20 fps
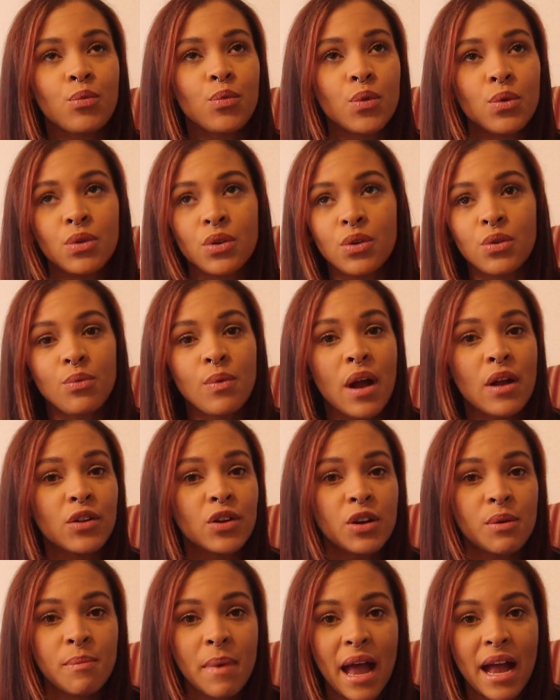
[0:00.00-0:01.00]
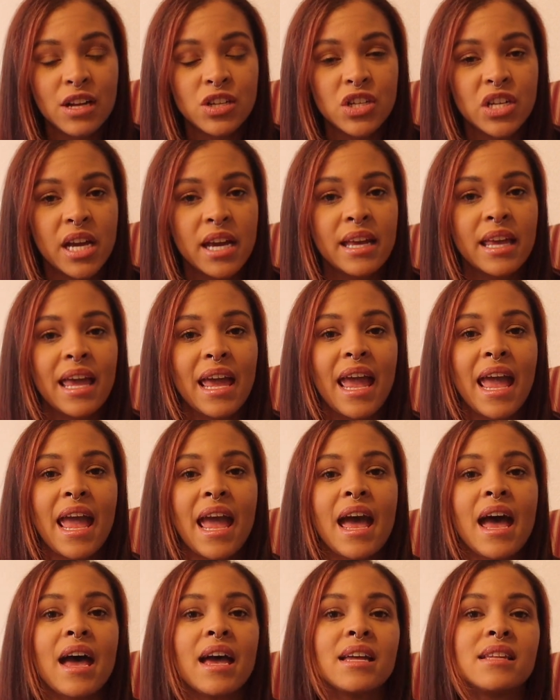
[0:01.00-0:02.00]
rooted around her magic,
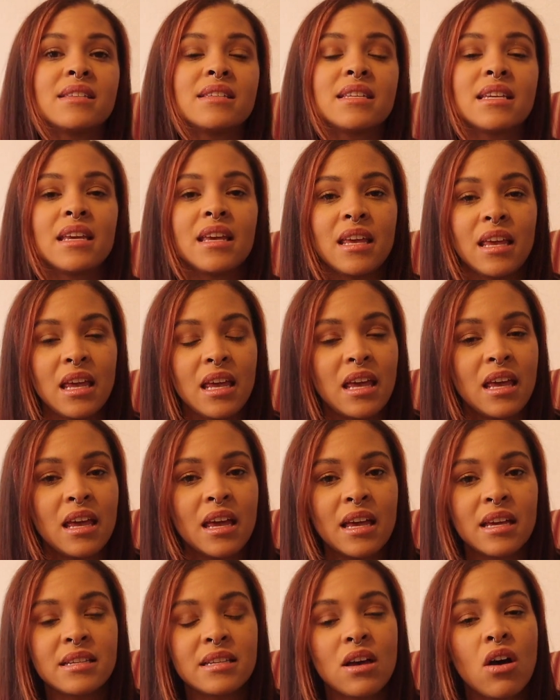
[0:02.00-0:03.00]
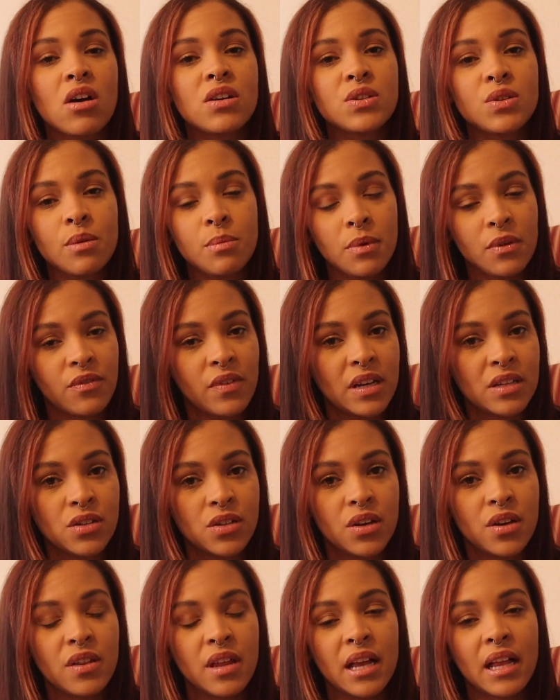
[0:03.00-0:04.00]
and he is also a
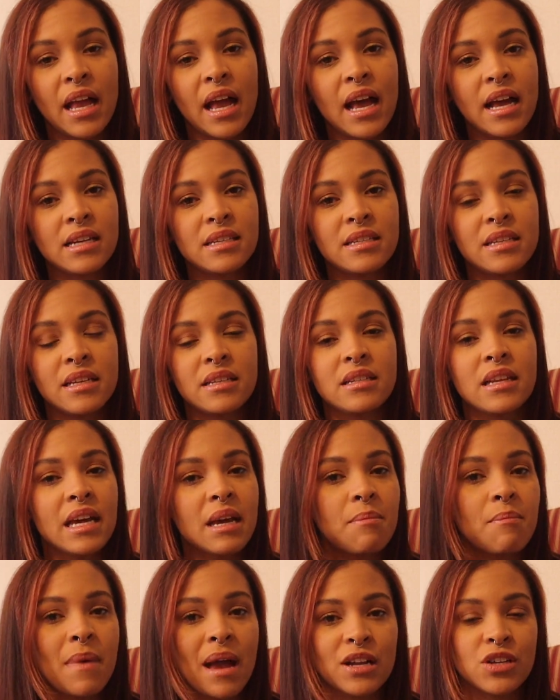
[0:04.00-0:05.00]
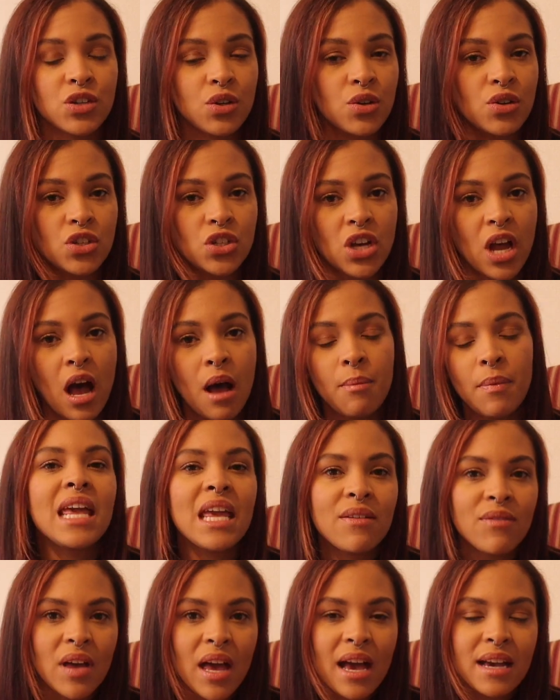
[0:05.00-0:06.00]
professor that has this like magical shop.
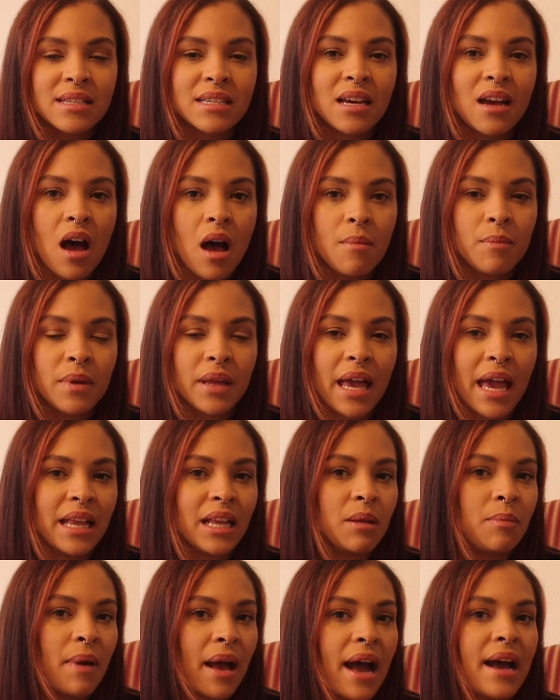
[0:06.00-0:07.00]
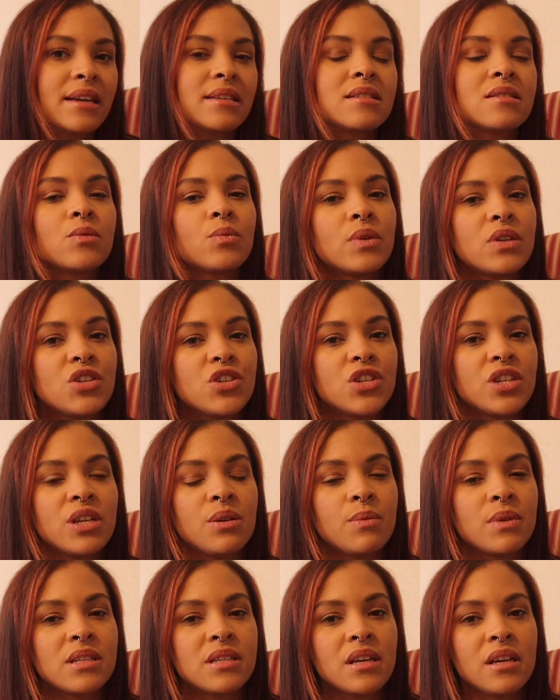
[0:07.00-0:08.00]
Eva has a complicated past. When she
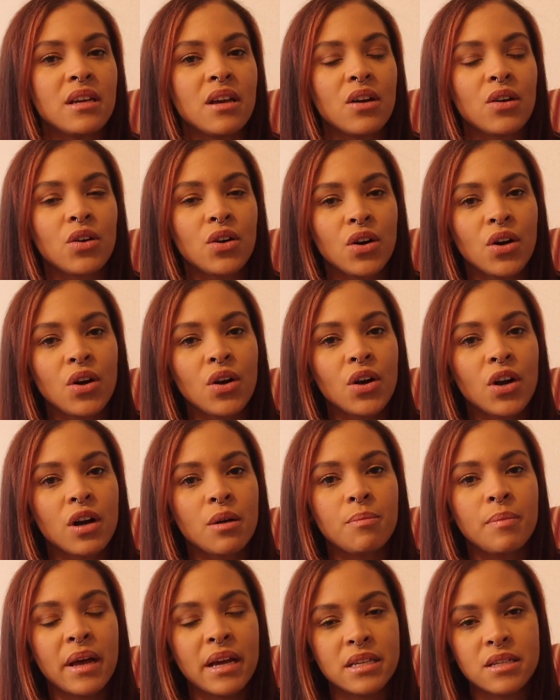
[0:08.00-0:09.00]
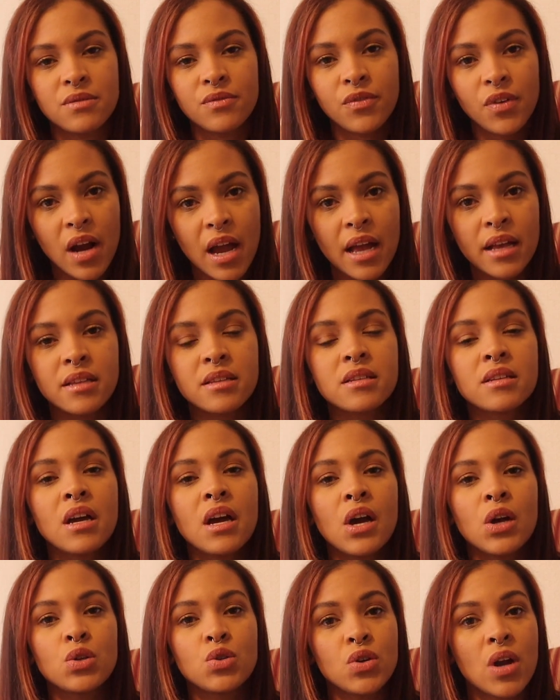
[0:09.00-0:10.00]
was a young girl, her best friend
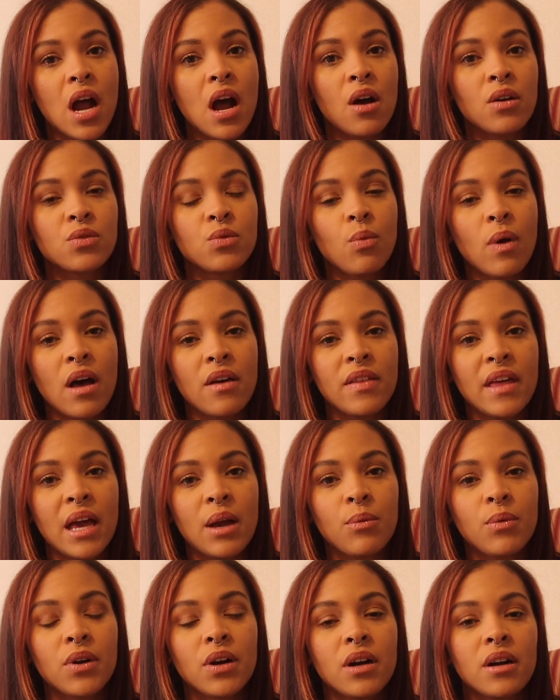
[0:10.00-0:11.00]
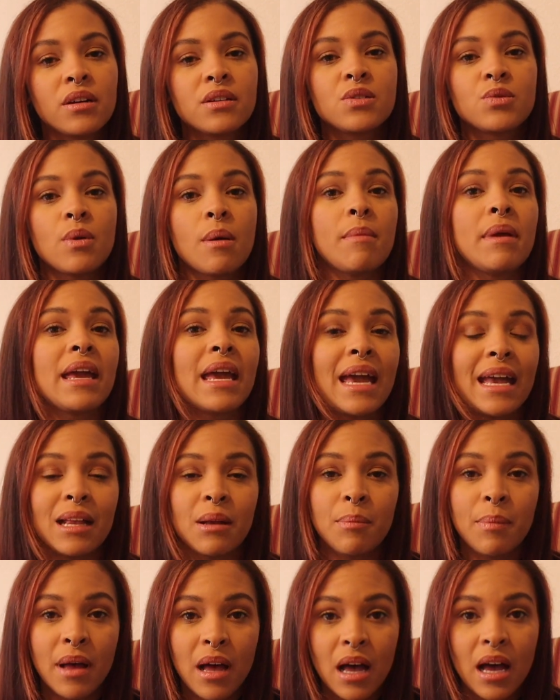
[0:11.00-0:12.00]
drowned while they were swimming in
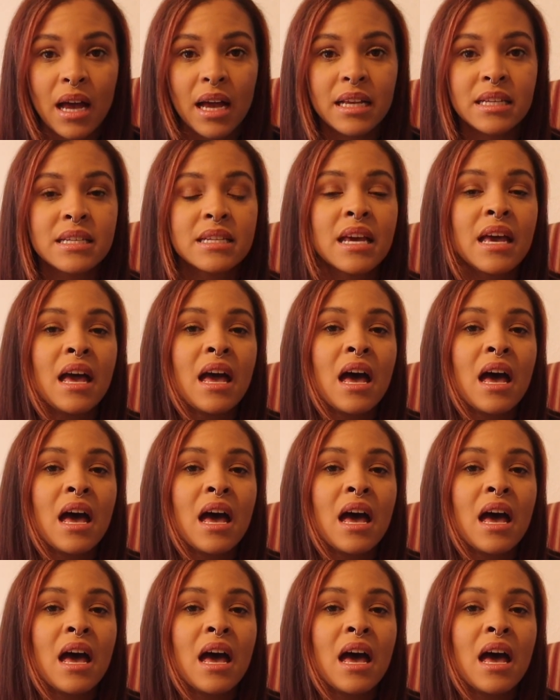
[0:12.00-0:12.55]
a pond.